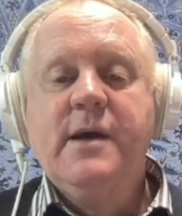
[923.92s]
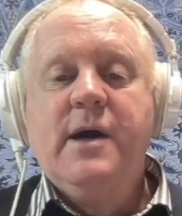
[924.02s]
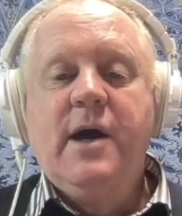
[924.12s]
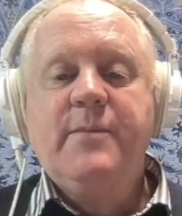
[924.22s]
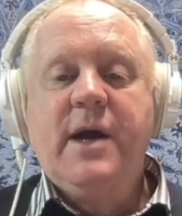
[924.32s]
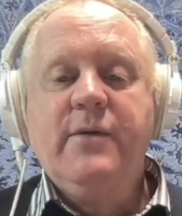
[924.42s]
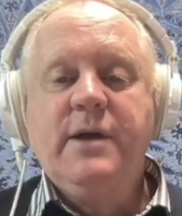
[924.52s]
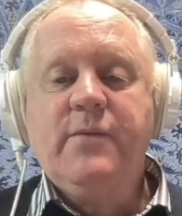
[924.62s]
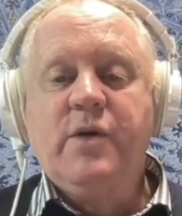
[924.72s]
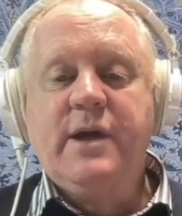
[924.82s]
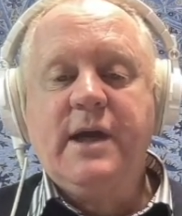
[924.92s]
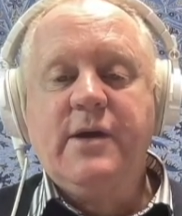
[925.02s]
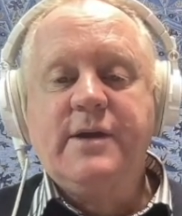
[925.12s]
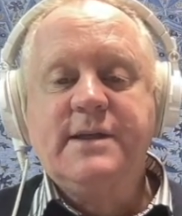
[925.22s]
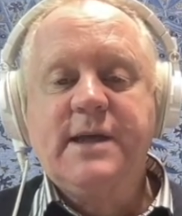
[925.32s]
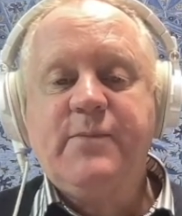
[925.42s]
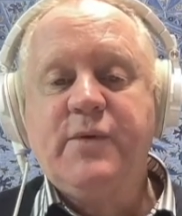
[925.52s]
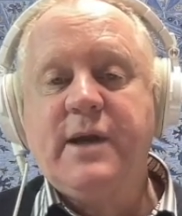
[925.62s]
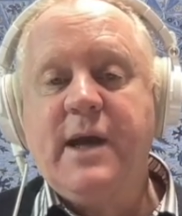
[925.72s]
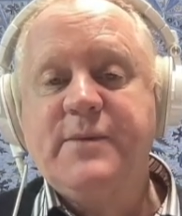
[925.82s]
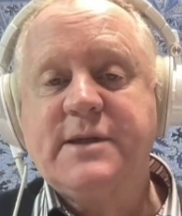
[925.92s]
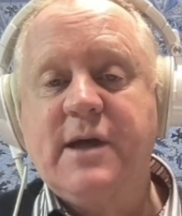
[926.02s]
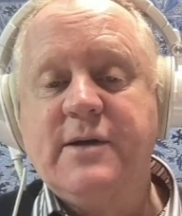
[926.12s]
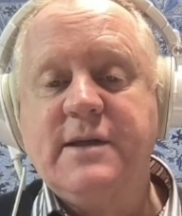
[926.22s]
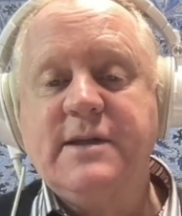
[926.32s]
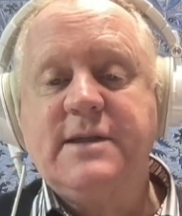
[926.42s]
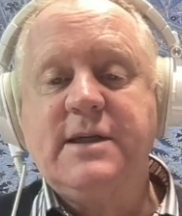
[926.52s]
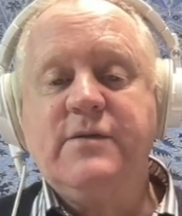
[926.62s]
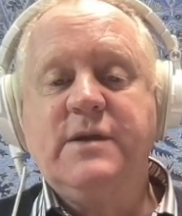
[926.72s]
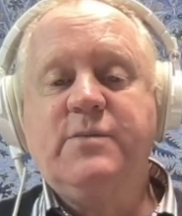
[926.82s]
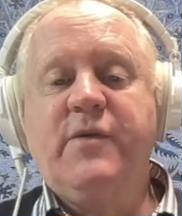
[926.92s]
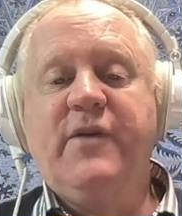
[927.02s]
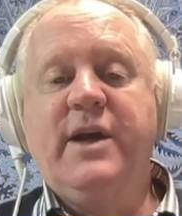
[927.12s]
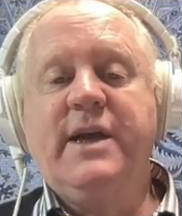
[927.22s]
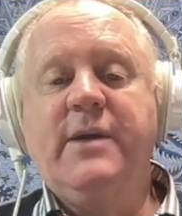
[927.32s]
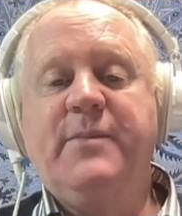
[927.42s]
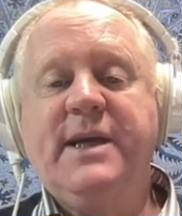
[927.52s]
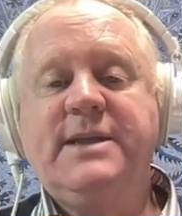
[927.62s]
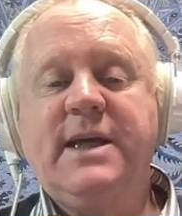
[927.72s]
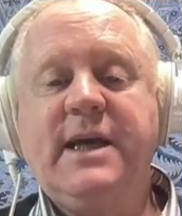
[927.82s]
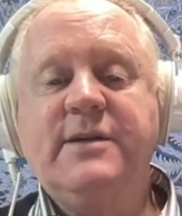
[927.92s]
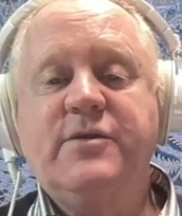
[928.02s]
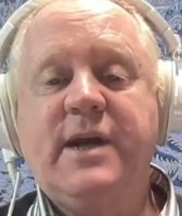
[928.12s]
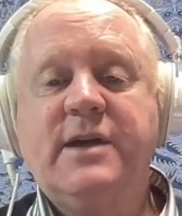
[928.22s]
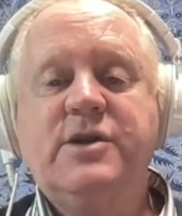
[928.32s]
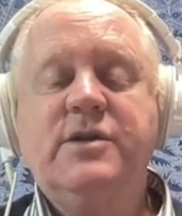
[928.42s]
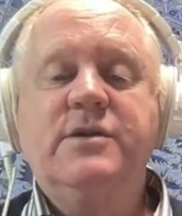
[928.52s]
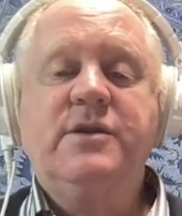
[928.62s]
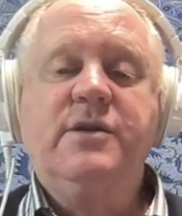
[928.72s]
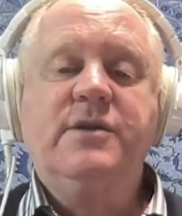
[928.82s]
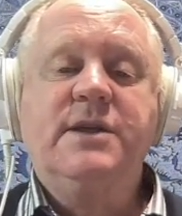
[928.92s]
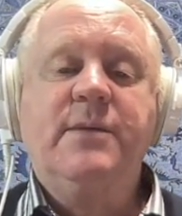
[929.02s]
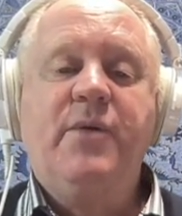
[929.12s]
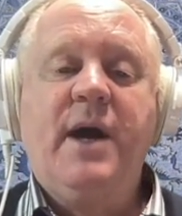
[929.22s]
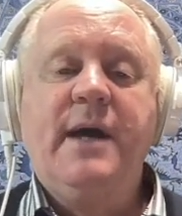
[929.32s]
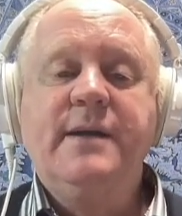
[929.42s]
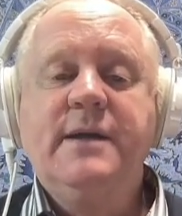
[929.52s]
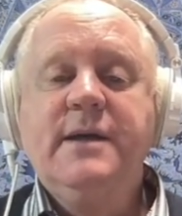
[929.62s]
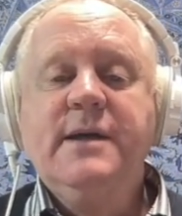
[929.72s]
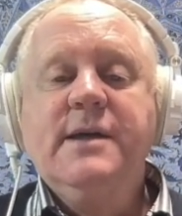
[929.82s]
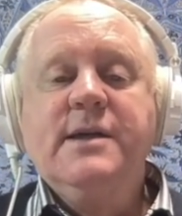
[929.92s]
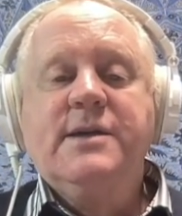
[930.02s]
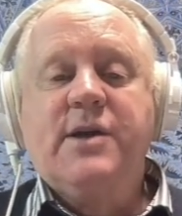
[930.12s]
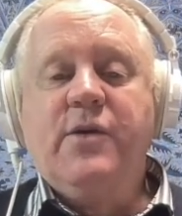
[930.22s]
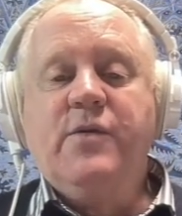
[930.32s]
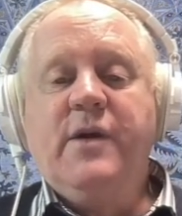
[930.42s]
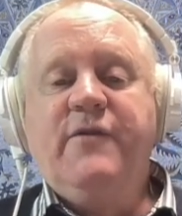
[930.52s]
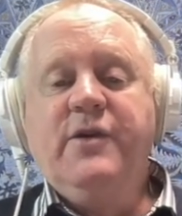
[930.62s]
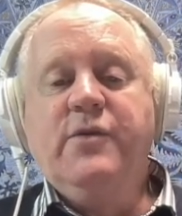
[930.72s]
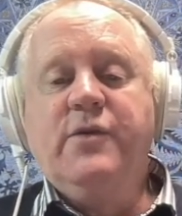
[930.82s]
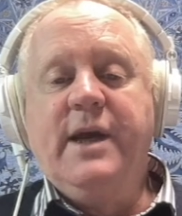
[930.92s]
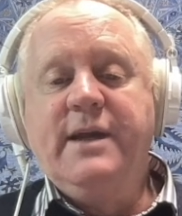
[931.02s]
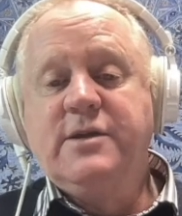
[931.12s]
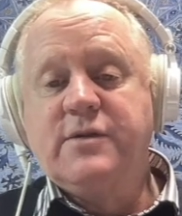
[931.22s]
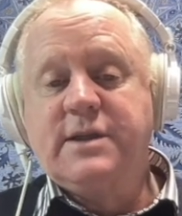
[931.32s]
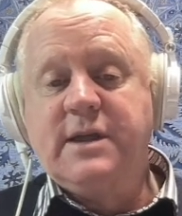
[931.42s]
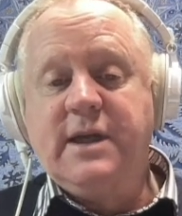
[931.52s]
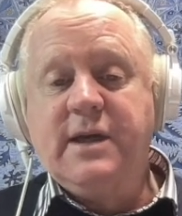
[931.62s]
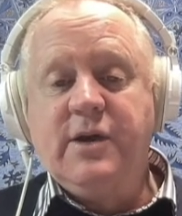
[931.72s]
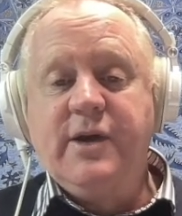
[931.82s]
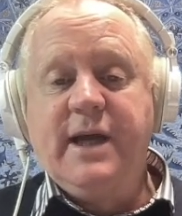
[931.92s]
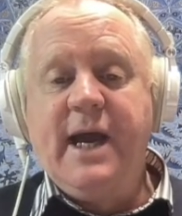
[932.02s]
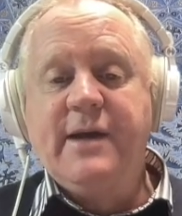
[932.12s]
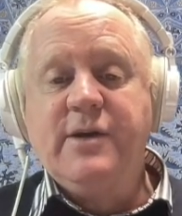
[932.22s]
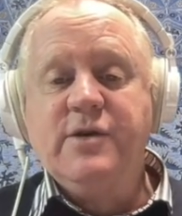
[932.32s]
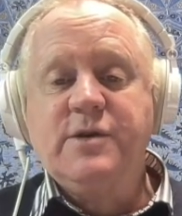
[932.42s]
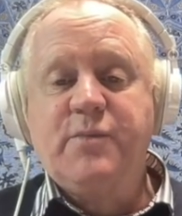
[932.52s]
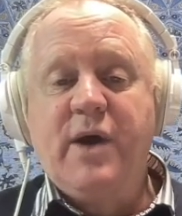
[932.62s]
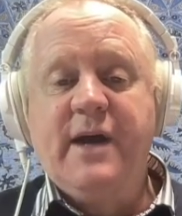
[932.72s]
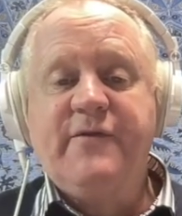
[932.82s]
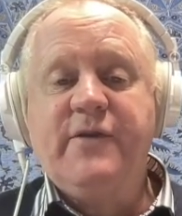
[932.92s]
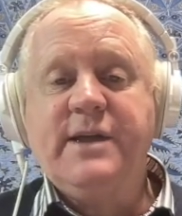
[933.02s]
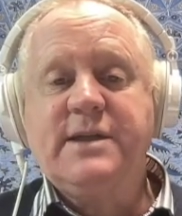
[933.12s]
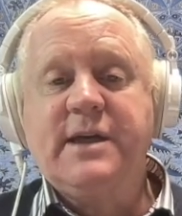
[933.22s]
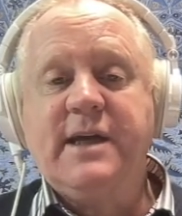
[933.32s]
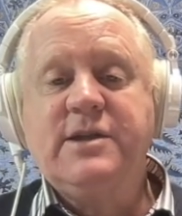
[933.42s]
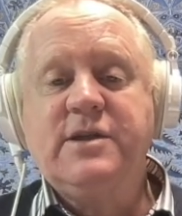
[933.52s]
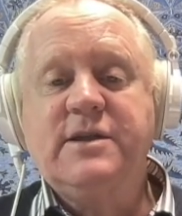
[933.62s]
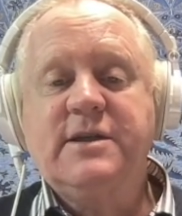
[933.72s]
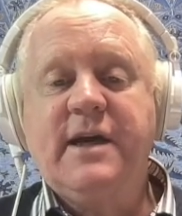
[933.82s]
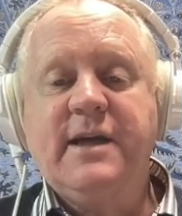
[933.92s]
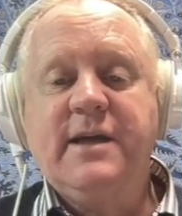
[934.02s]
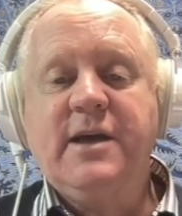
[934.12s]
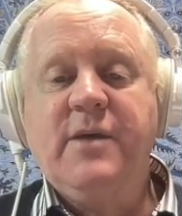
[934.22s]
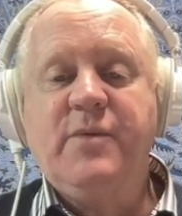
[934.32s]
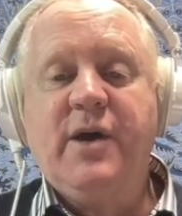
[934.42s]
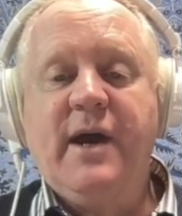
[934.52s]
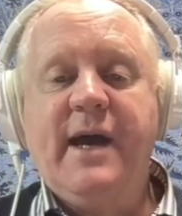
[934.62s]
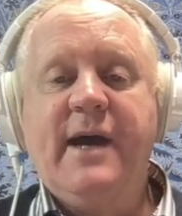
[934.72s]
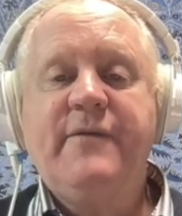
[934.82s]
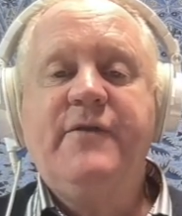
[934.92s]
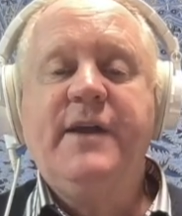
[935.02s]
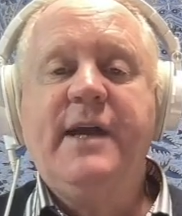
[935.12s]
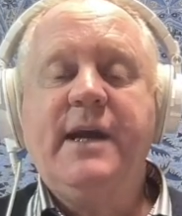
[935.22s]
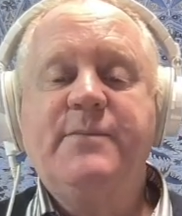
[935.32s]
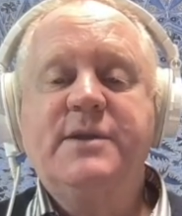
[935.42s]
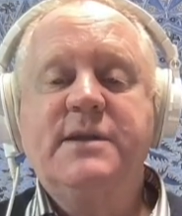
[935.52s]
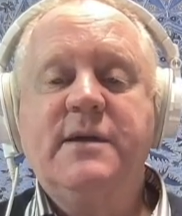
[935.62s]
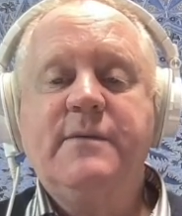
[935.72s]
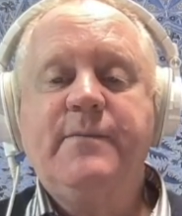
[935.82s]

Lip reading: I'm currently working on a separate episode in this series providing a basic introduction to using Praat. So if you are interested in learning how to use Praat for intonation study, keep an eye out for that episode.